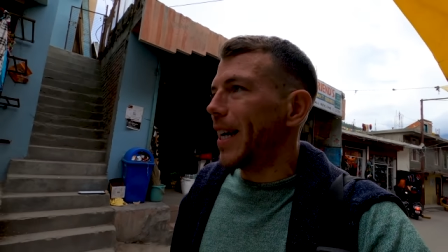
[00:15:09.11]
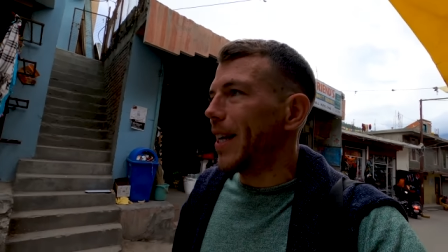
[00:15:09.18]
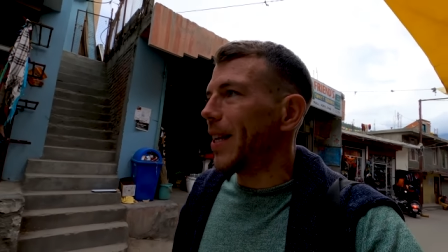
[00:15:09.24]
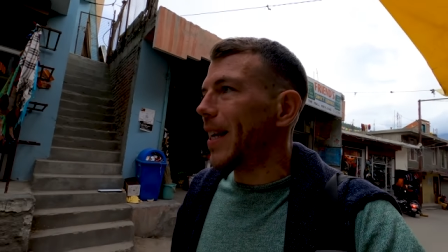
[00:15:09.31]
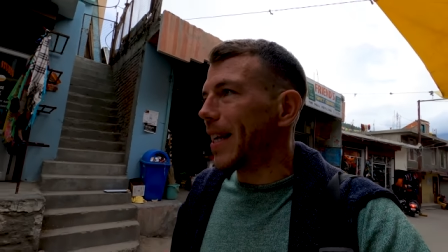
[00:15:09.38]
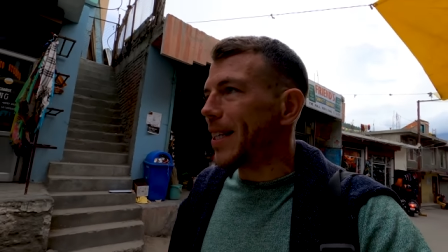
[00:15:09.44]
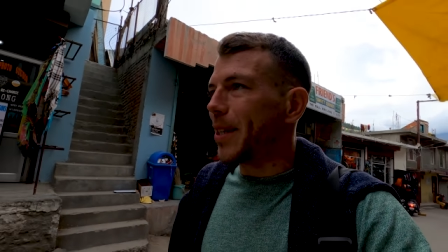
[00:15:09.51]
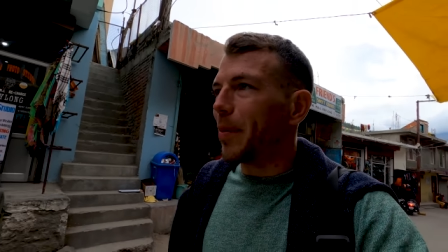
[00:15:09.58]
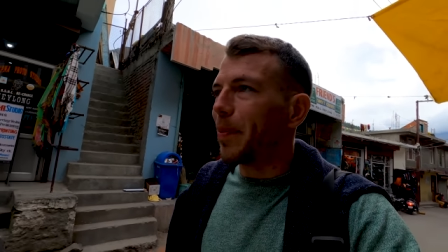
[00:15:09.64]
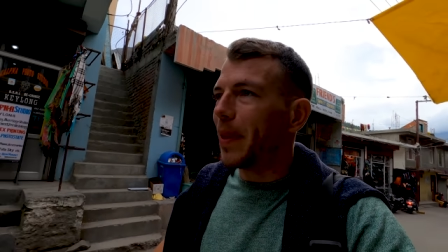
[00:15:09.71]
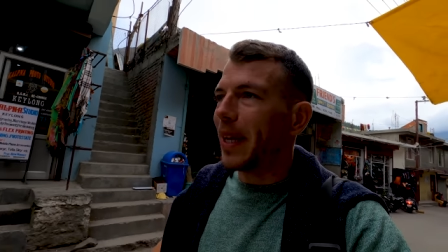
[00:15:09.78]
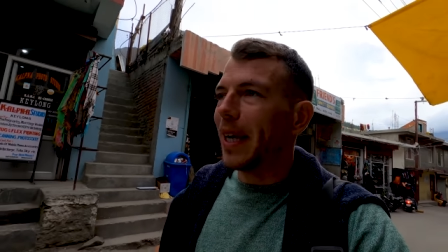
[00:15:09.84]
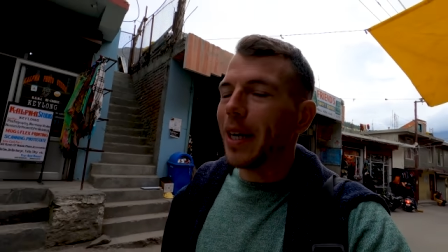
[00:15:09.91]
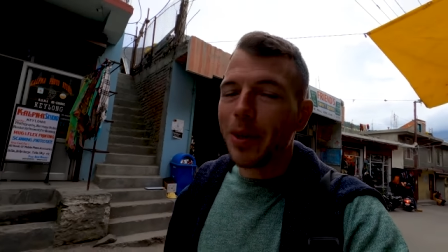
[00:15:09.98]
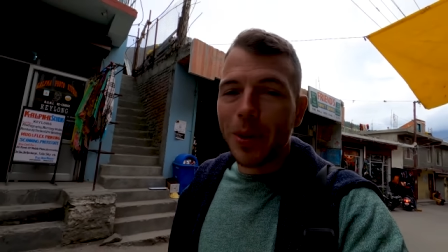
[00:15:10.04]
You know,
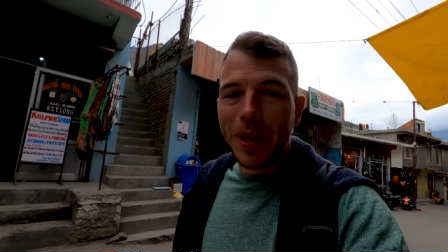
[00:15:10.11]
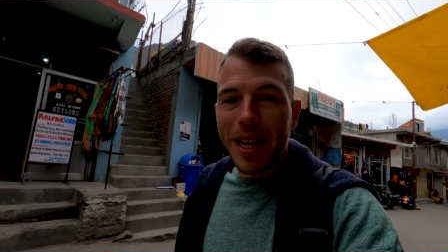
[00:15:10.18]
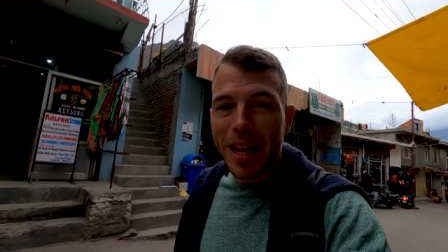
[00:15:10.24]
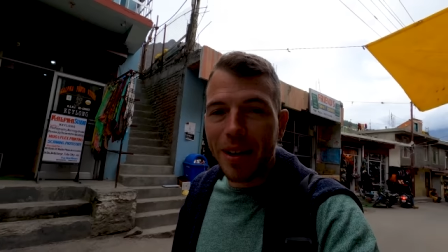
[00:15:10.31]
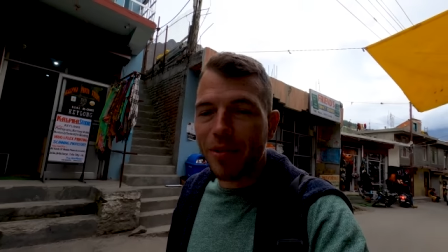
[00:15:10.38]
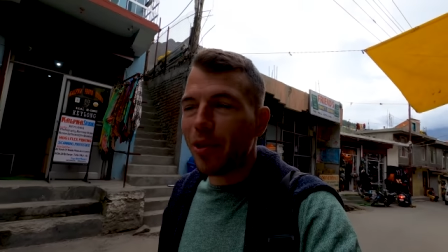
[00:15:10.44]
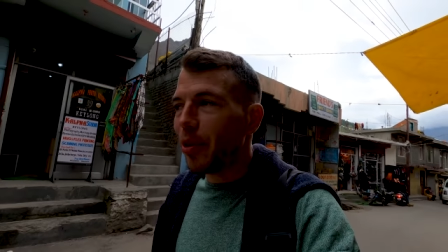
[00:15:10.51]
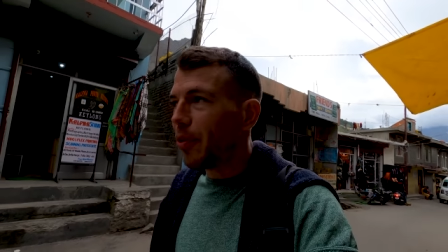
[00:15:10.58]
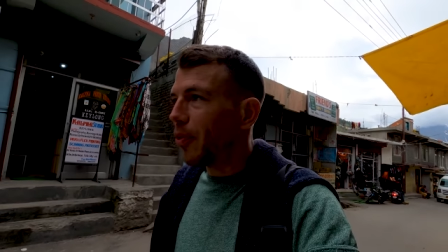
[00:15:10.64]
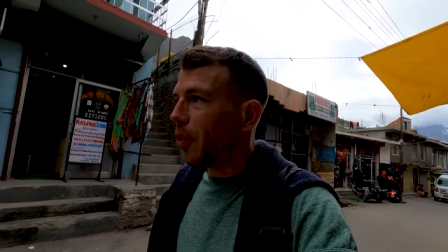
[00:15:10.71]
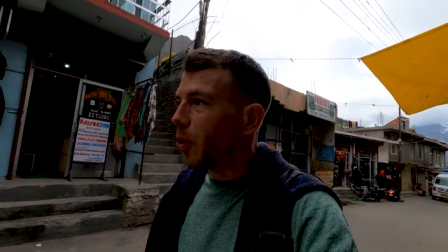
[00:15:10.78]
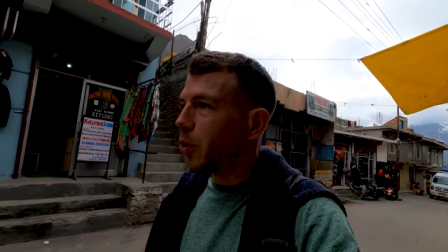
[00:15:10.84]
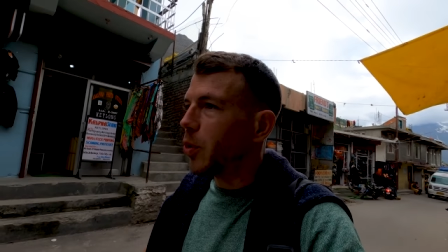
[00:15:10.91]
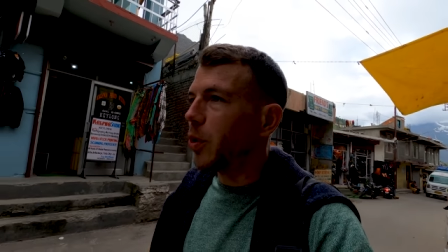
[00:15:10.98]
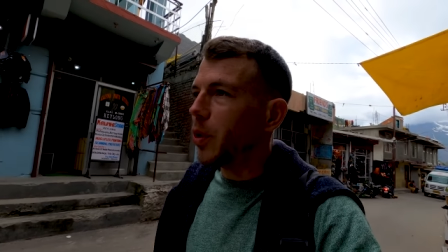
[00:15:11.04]
something I could never
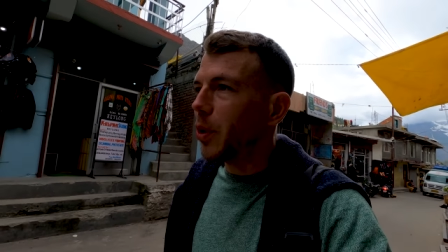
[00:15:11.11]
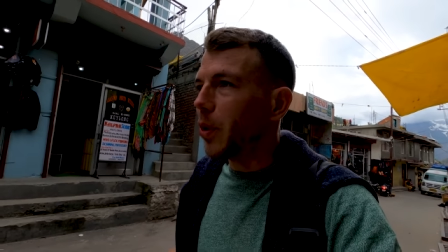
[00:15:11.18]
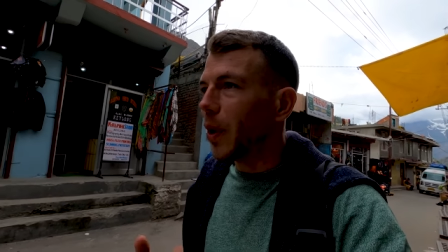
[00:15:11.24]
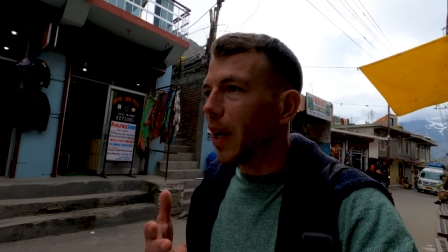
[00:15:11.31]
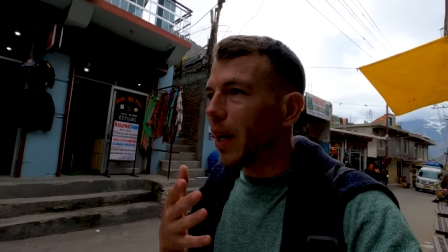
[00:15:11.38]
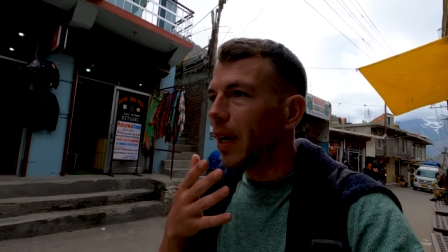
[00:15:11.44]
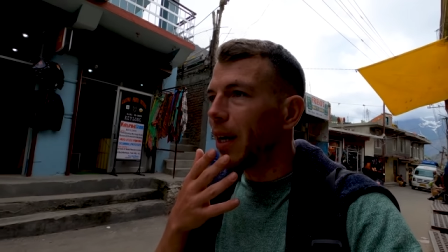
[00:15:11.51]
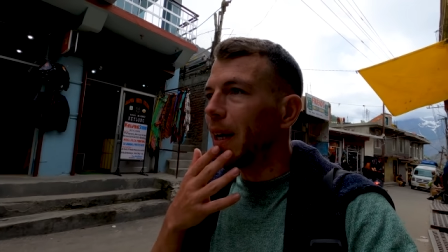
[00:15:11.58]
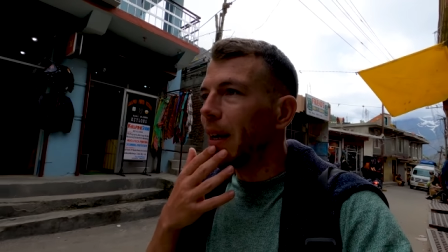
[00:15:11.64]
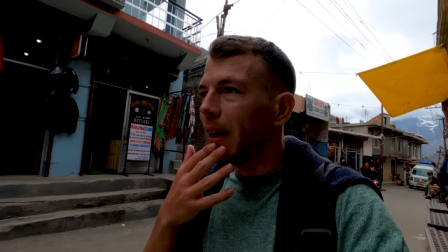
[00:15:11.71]
afford to do